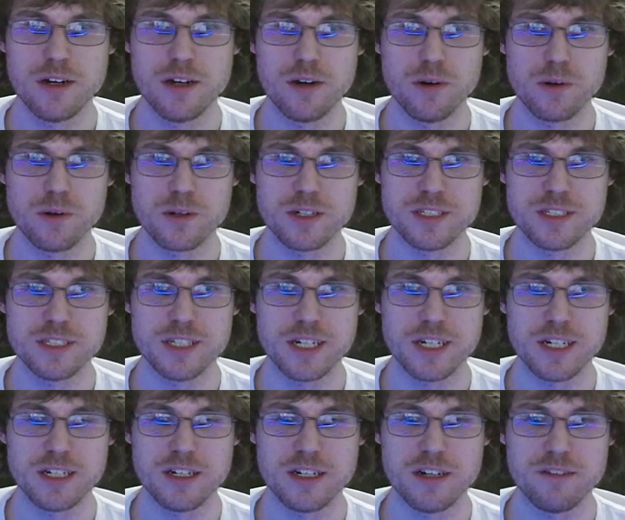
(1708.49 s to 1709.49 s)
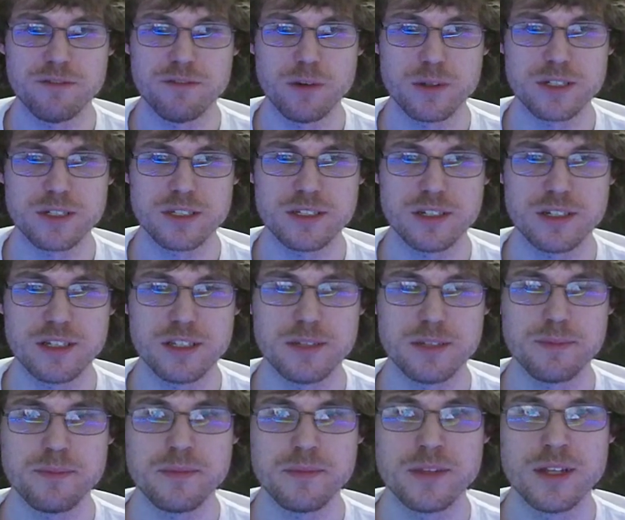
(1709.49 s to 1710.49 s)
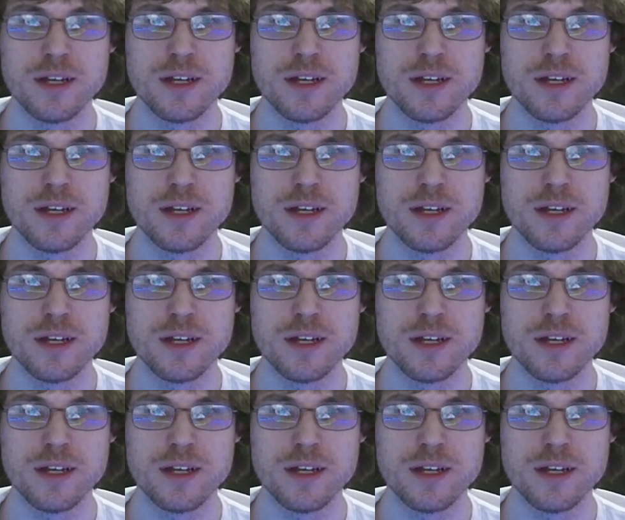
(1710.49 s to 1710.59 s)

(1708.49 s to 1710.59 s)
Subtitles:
or as I focus on them.